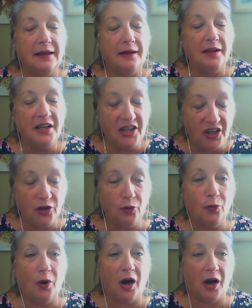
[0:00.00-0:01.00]

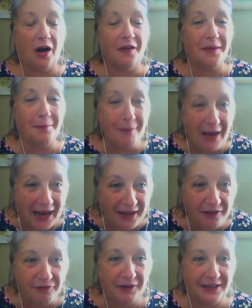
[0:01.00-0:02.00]
You are the
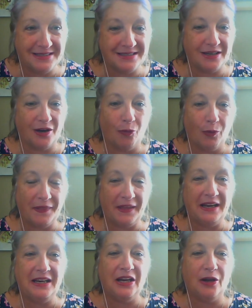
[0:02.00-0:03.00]
manifester
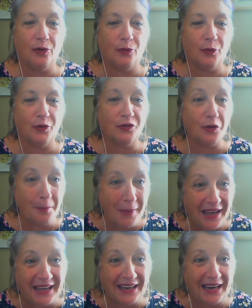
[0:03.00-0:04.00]
within you. So
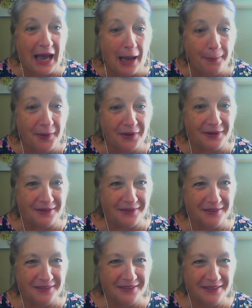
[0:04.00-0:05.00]
make it happen.
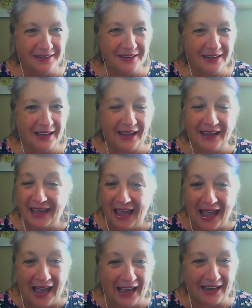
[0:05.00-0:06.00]
It
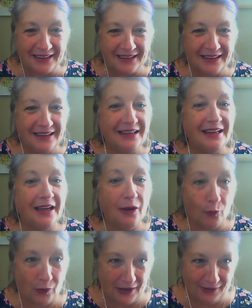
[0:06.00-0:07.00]
can. It
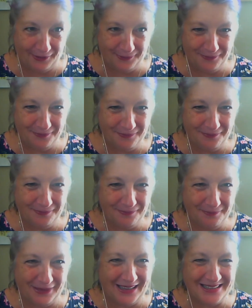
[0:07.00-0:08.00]
will.
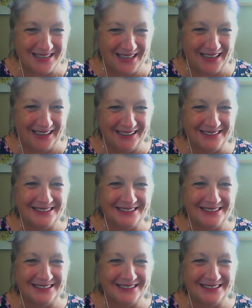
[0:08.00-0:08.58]
Blessings.